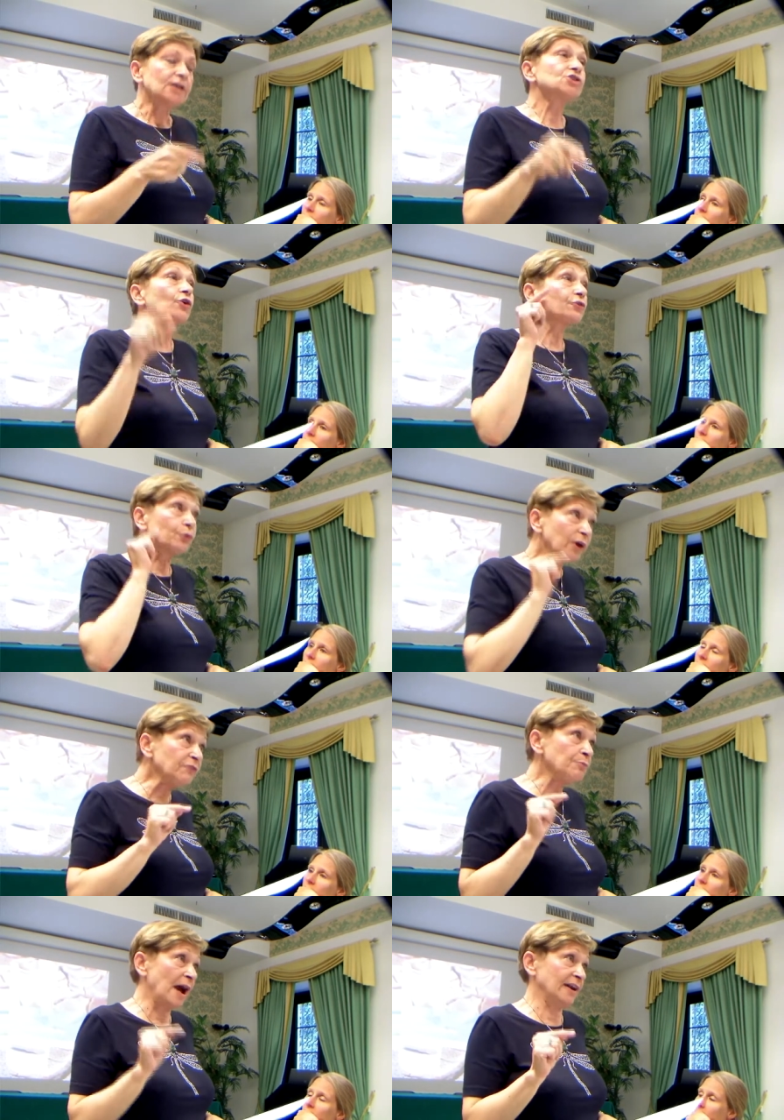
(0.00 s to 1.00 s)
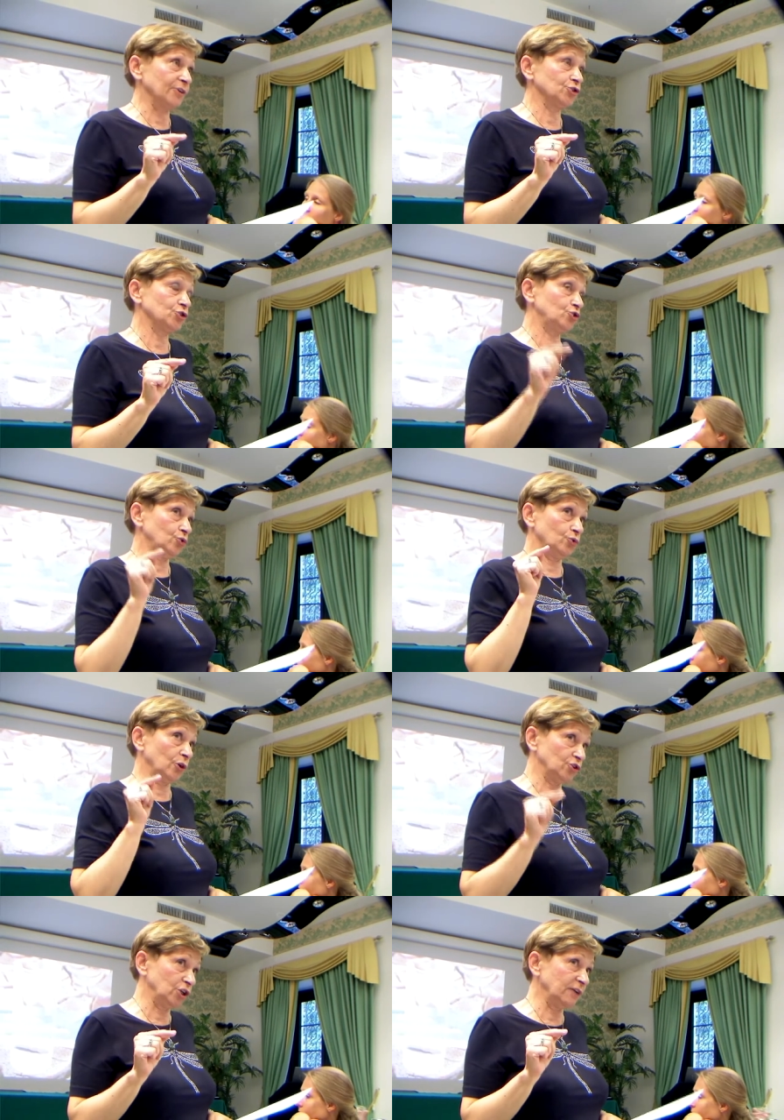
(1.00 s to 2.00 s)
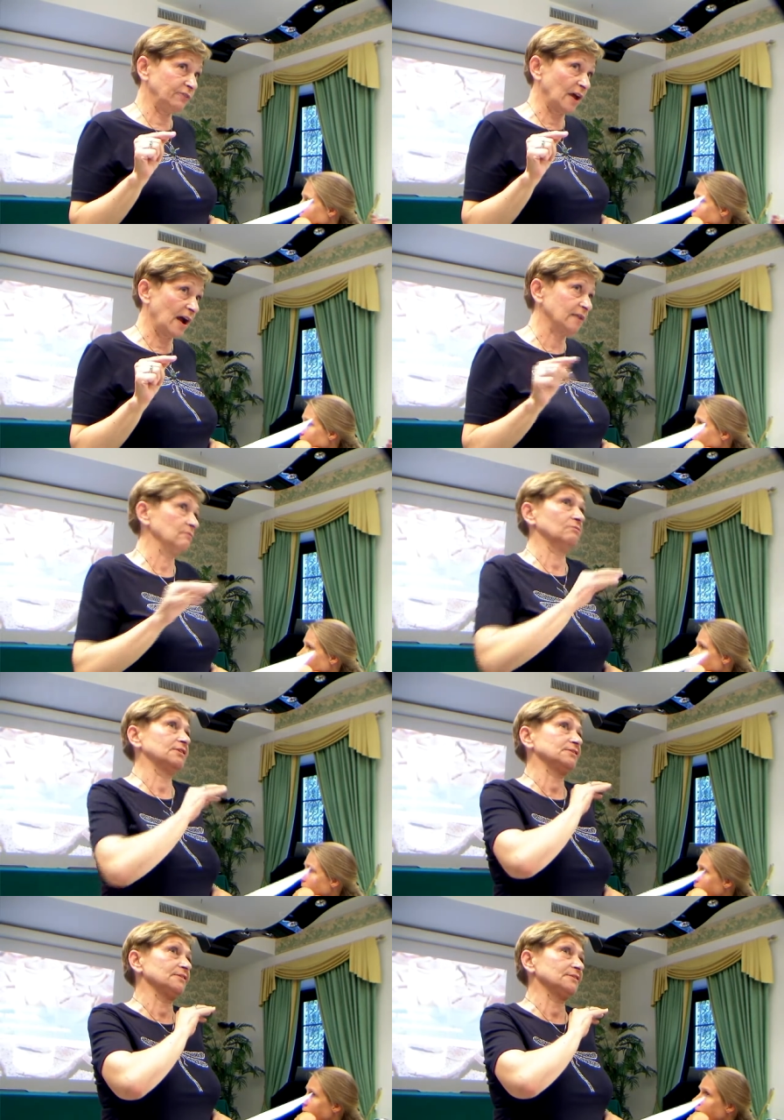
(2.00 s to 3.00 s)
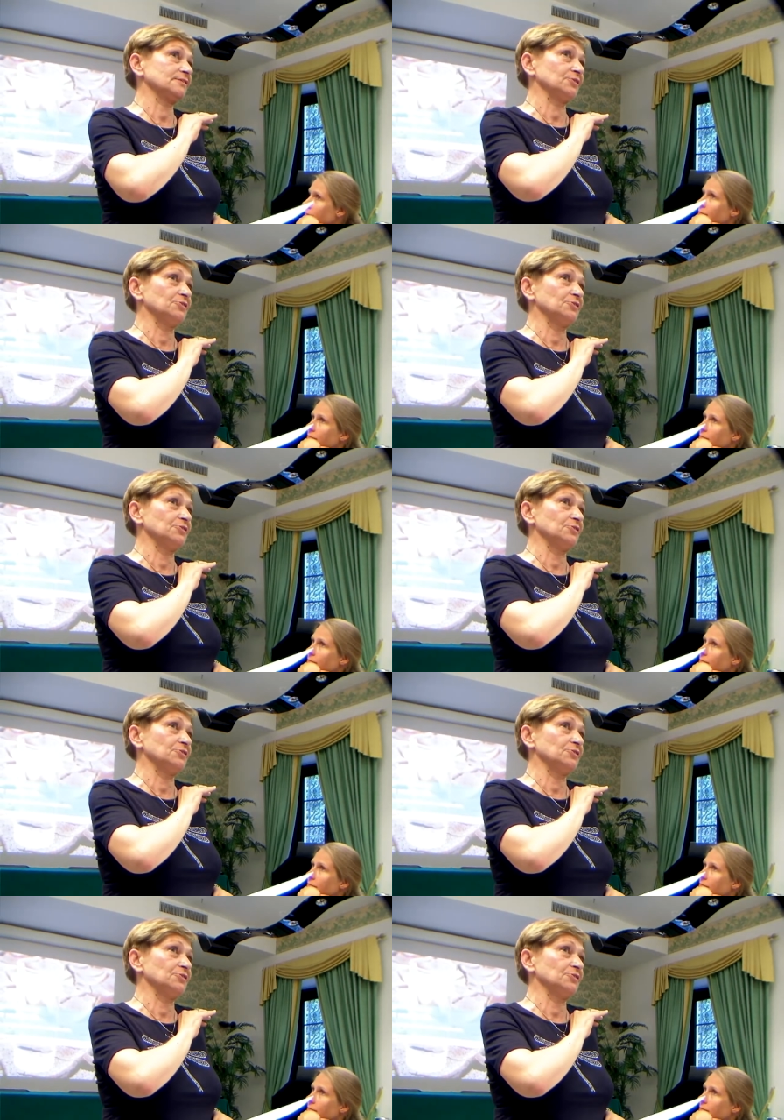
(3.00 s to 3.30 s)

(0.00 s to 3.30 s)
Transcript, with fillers: So if we've managed to achieve that, this is,